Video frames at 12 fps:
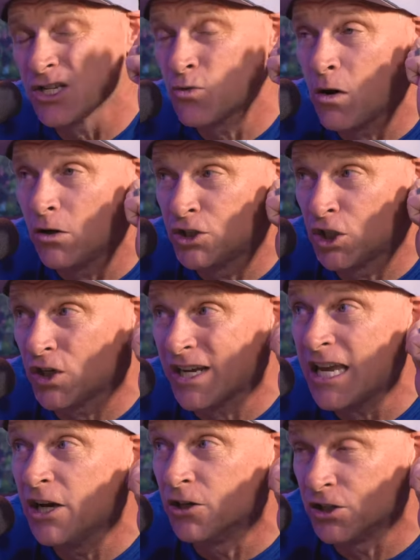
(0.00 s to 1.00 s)
as well as your
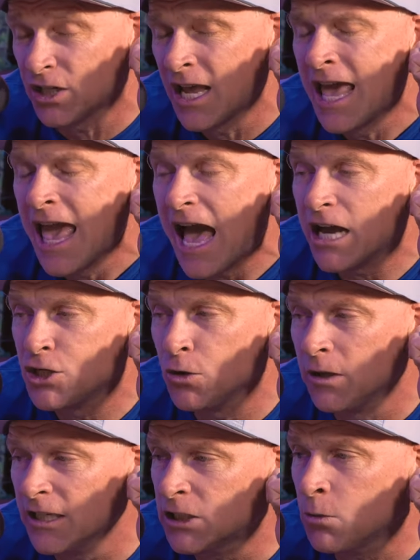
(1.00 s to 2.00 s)
ears. As you
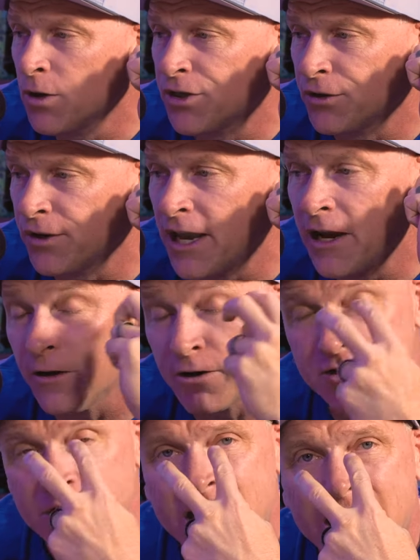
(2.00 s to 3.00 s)
listen with your
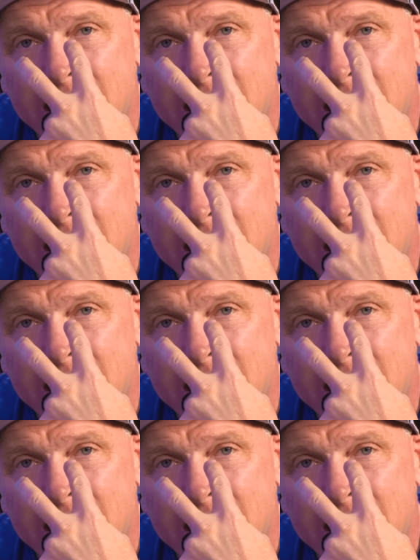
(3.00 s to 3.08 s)
ears,